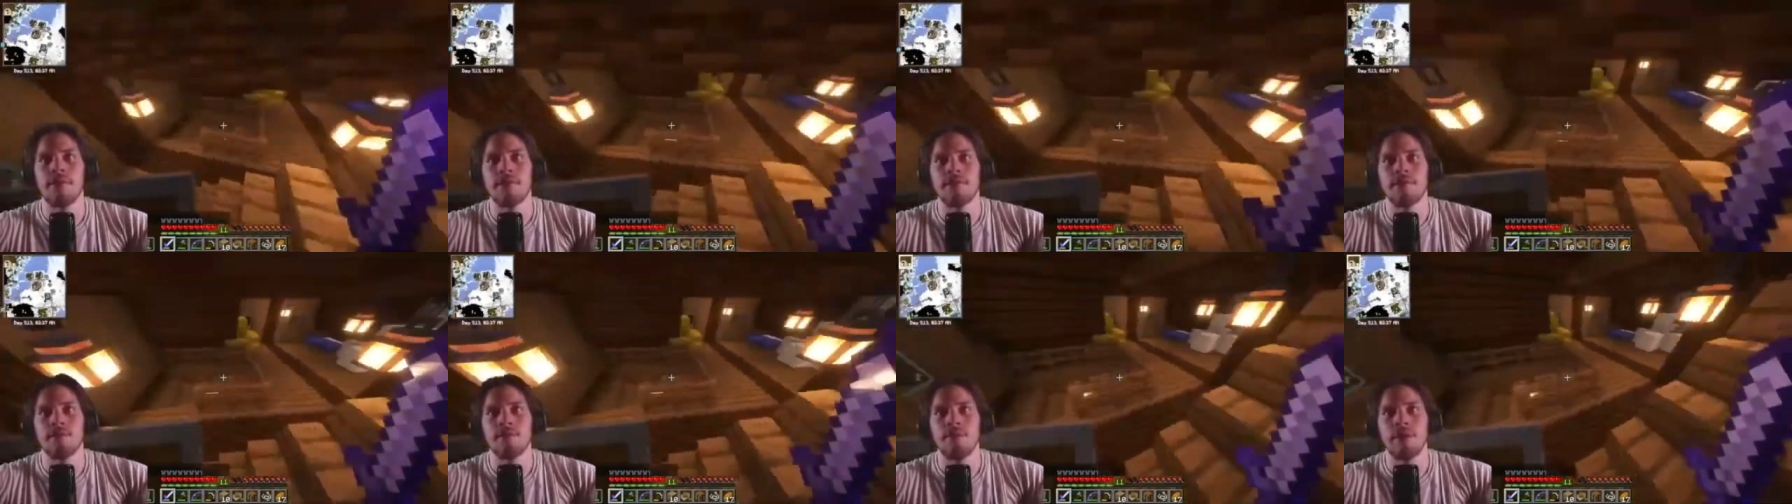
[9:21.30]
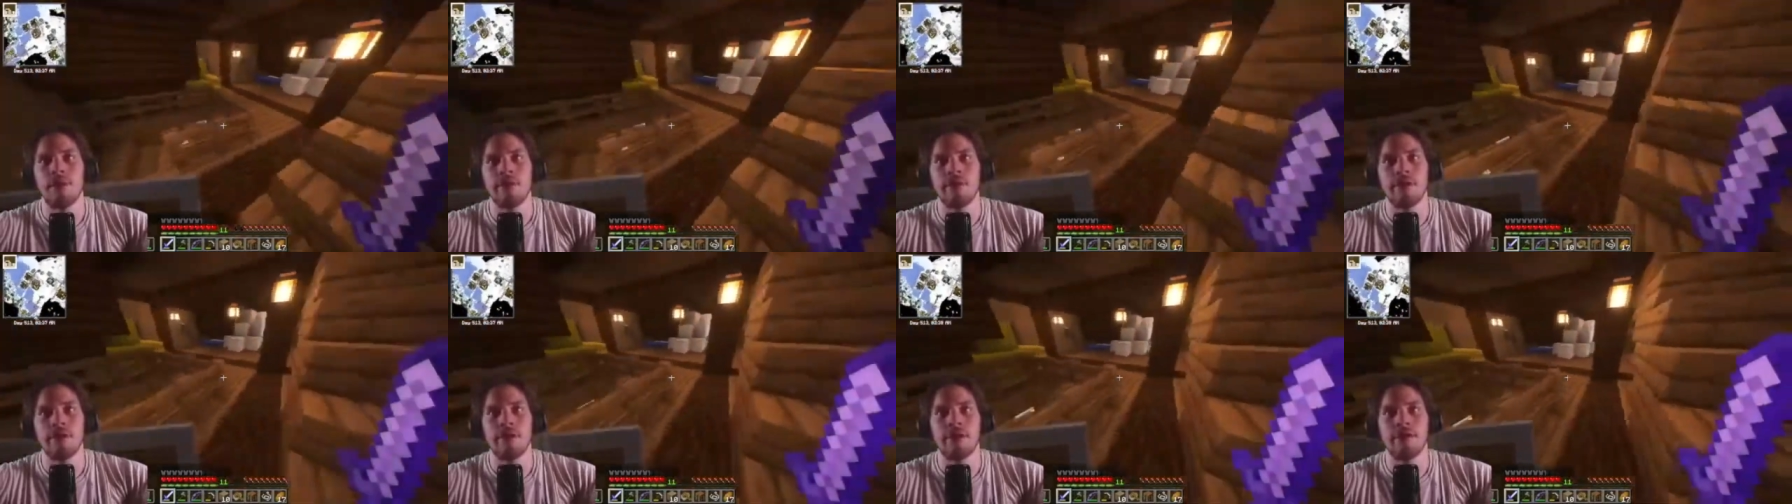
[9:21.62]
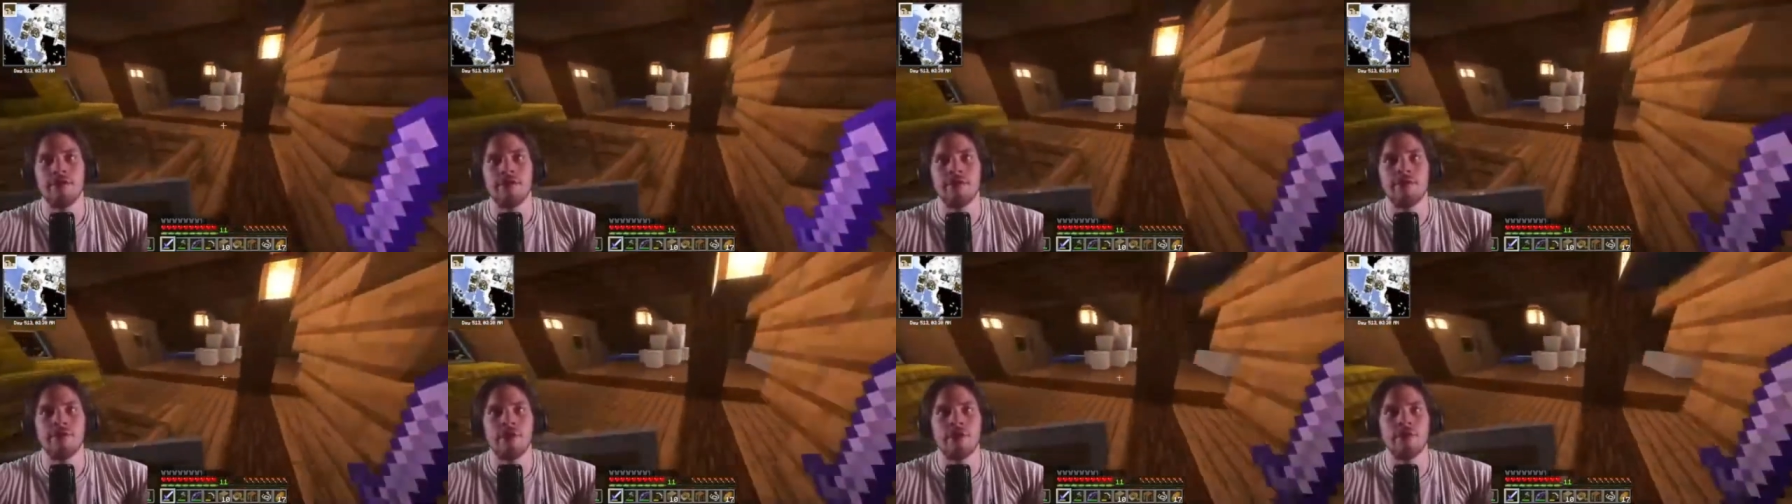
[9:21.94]
Probably not in
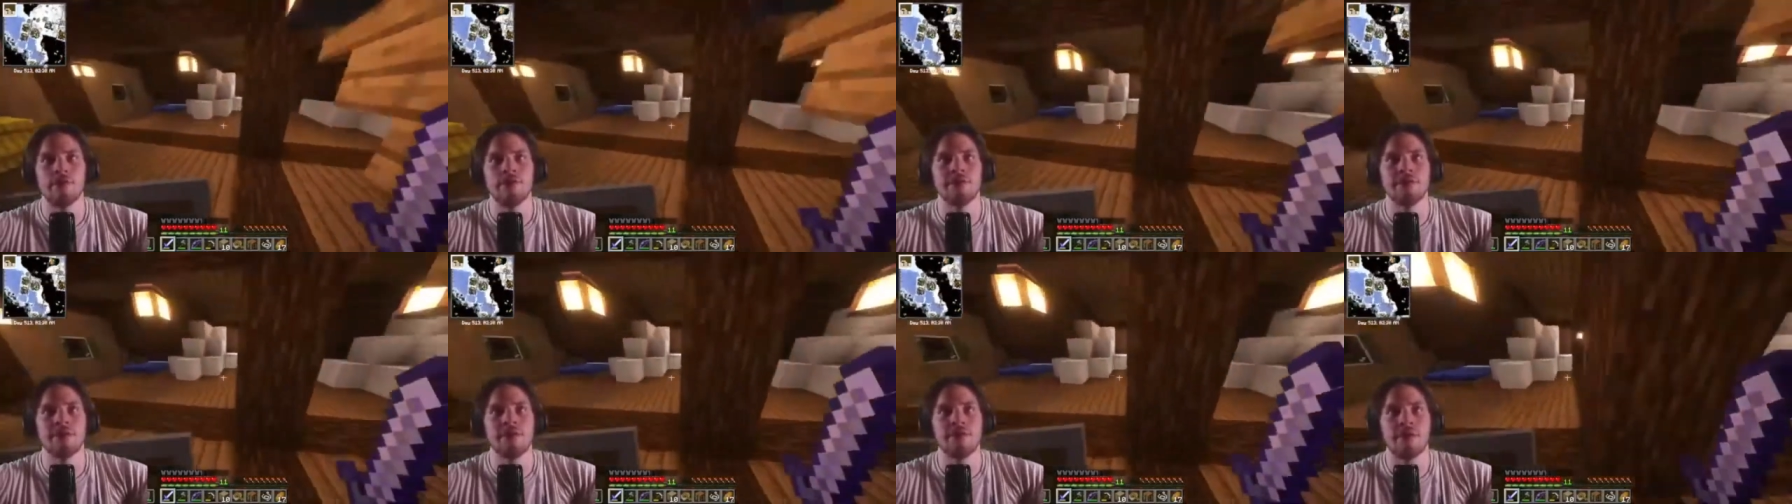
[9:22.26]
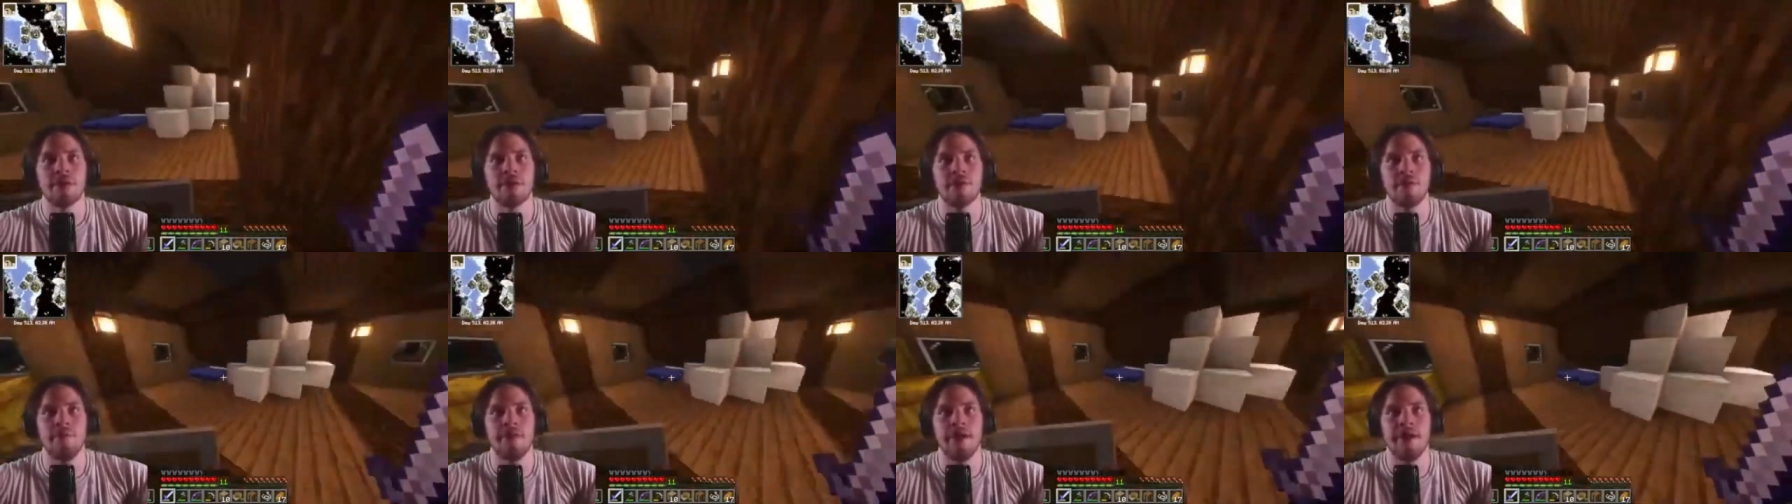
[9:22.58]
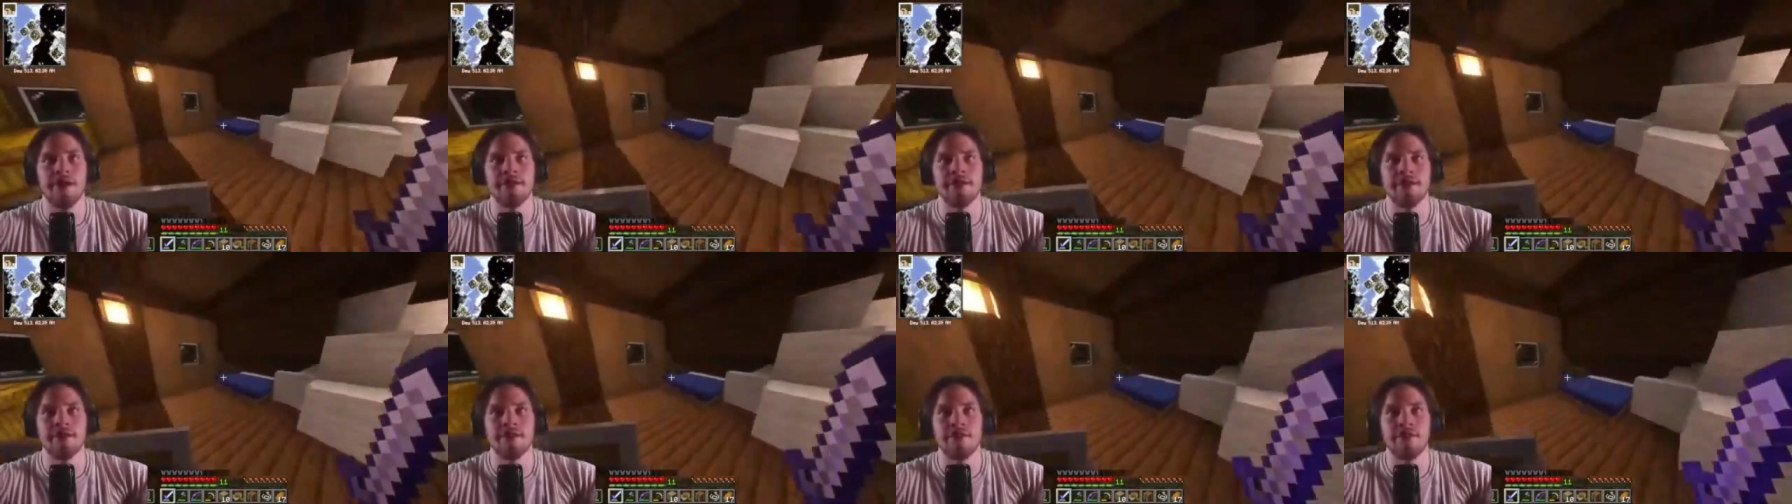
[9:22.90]
the farm because I'm not a
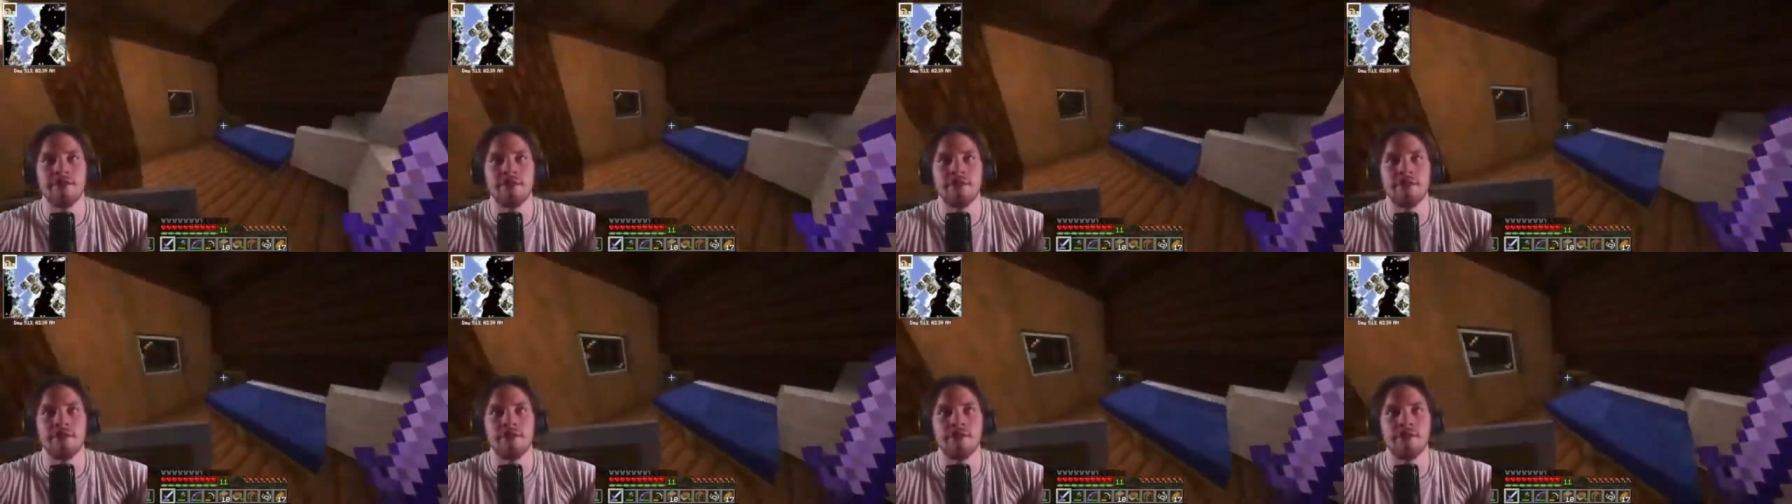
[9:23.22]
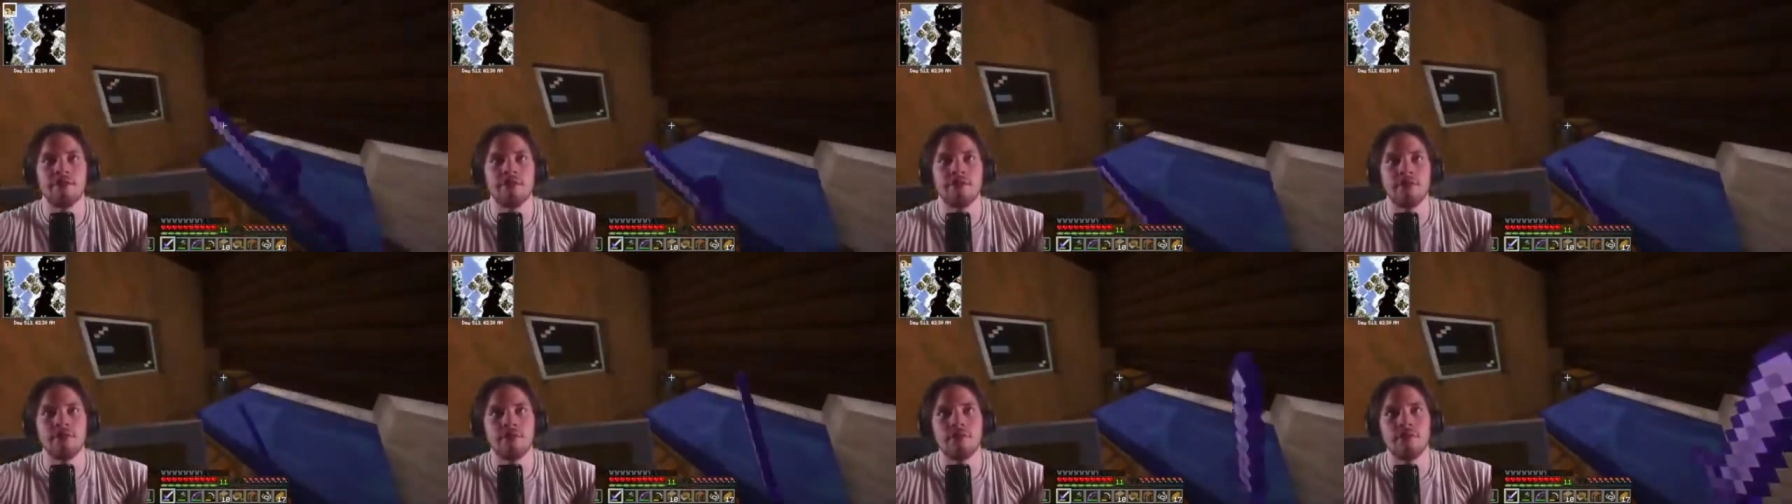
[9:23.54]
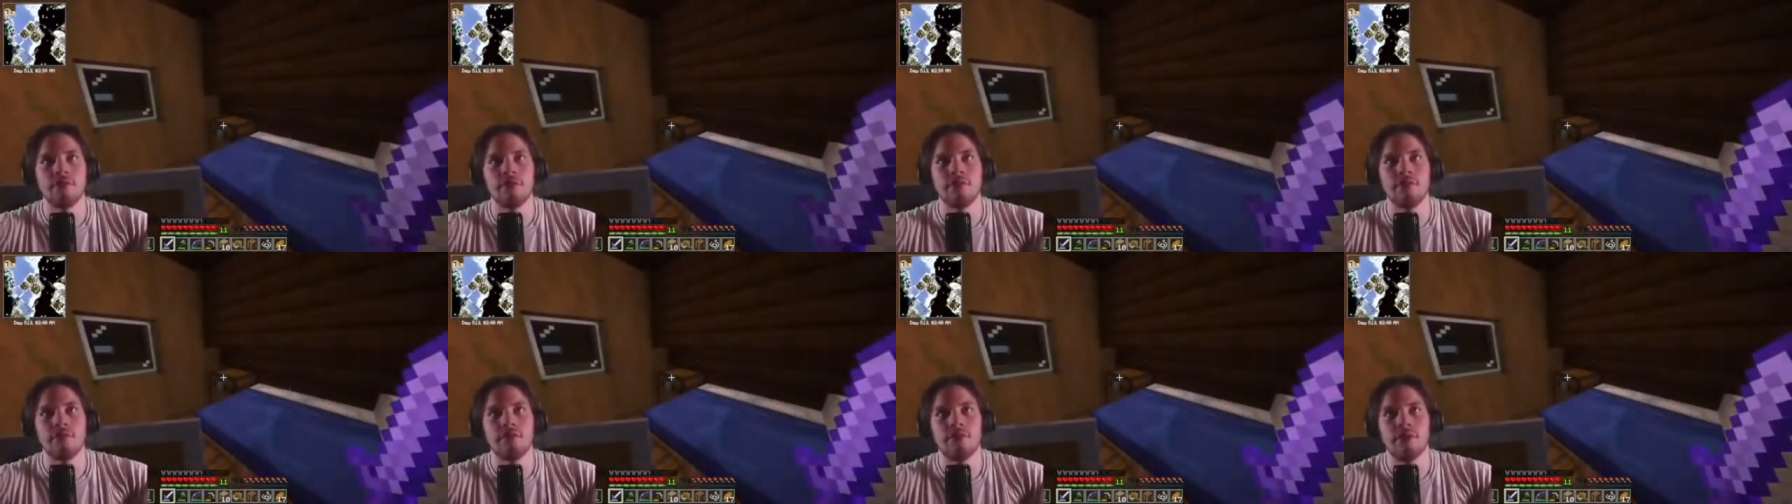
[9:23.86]
peasant
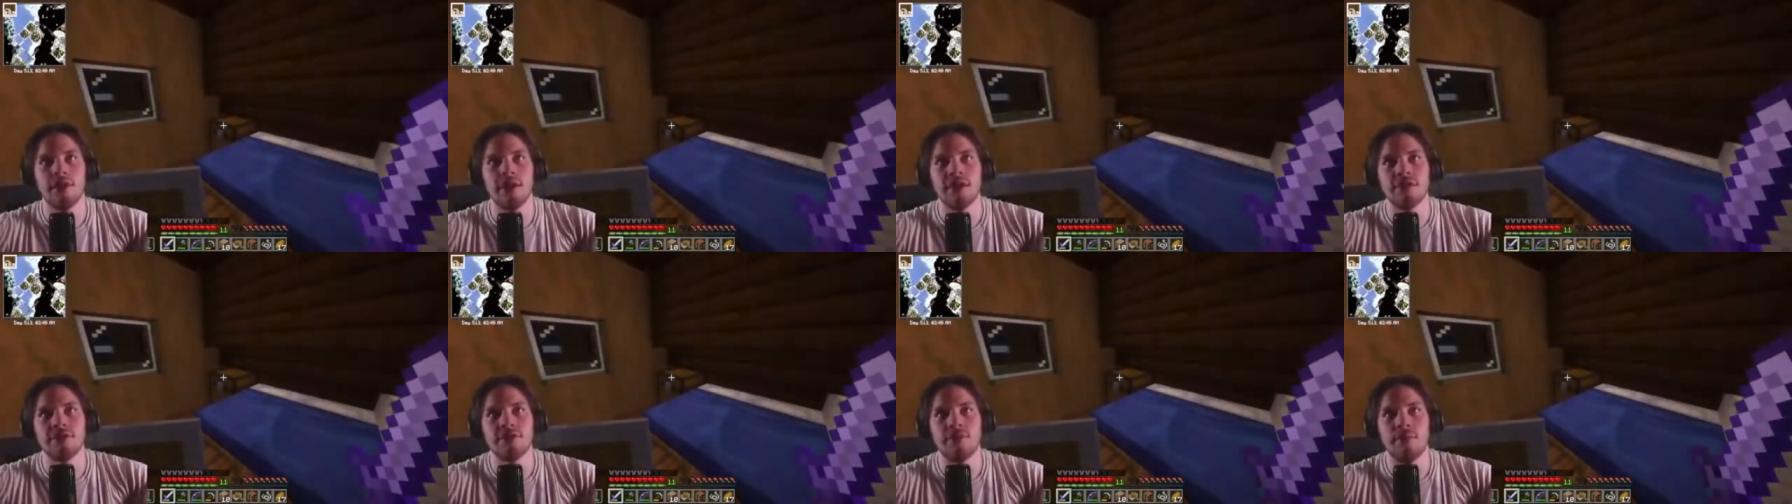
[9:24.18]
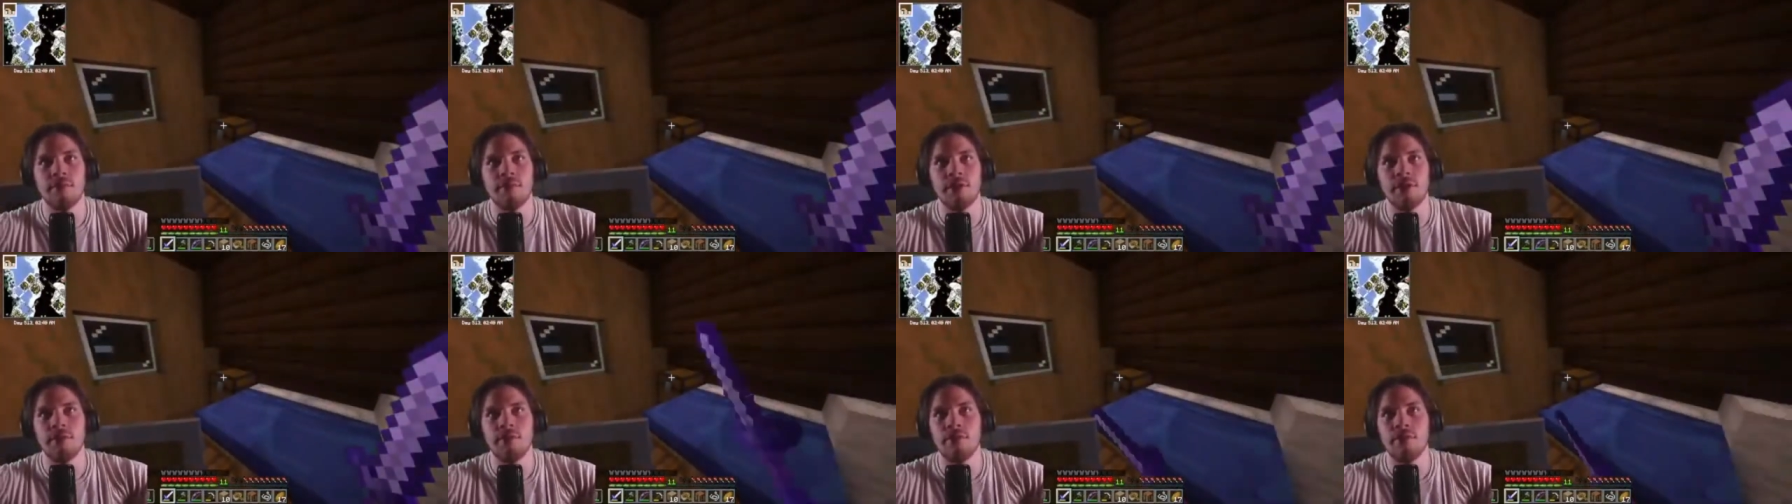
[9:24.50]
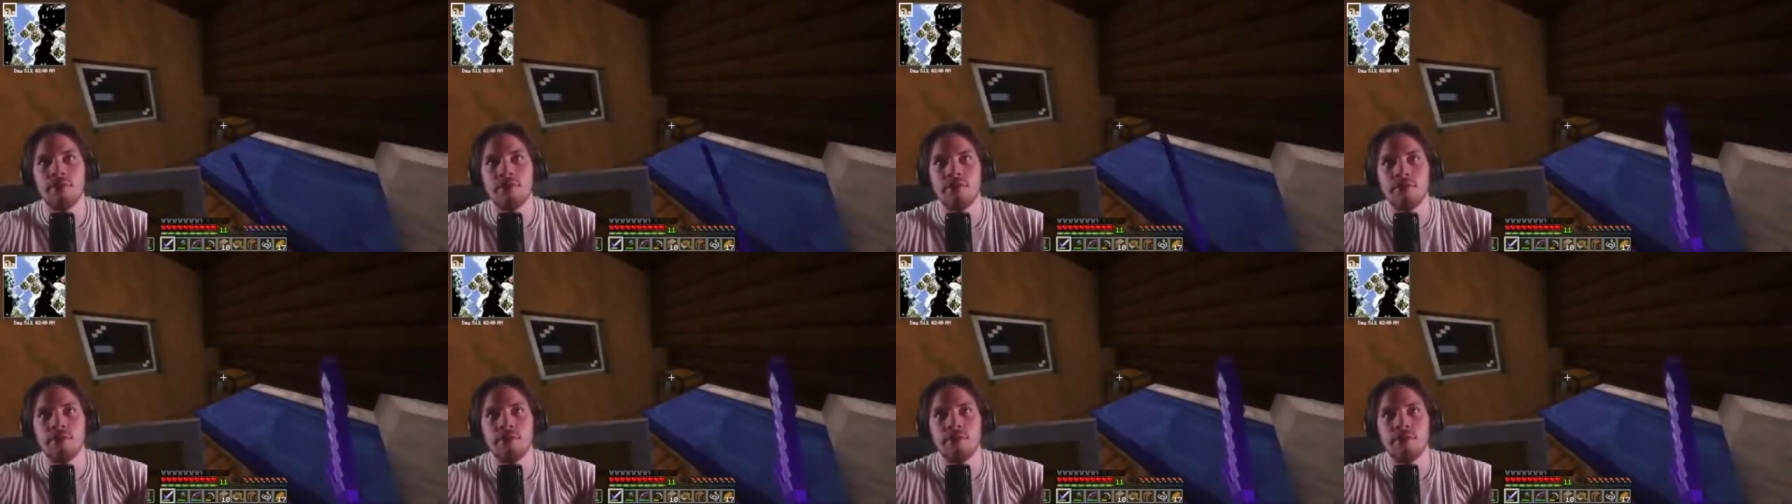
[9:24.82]
like some people.